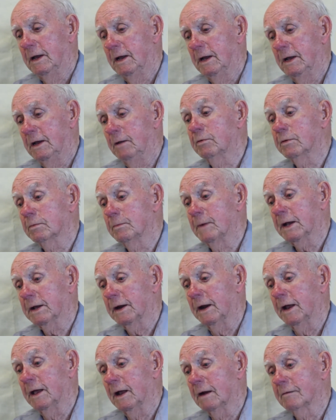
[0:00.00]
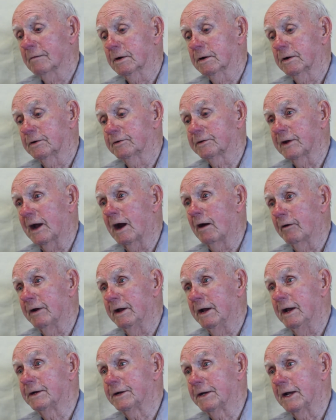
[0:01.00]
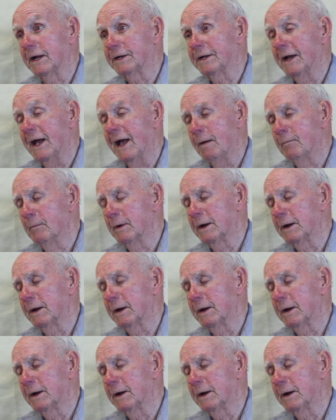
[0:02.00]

he was making a hell of a good salary at that time,